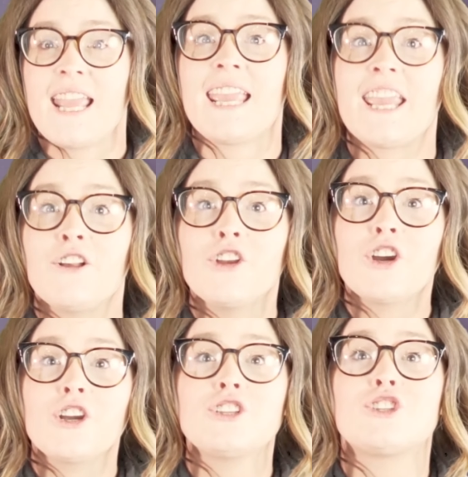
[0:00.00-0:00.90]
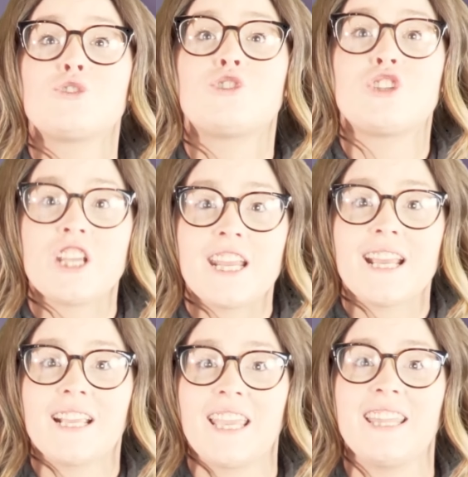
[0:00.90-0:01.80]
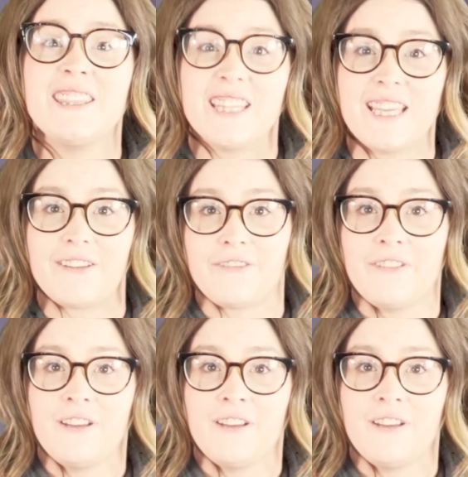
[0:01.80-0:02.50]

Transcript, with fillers: Heal her so she can live.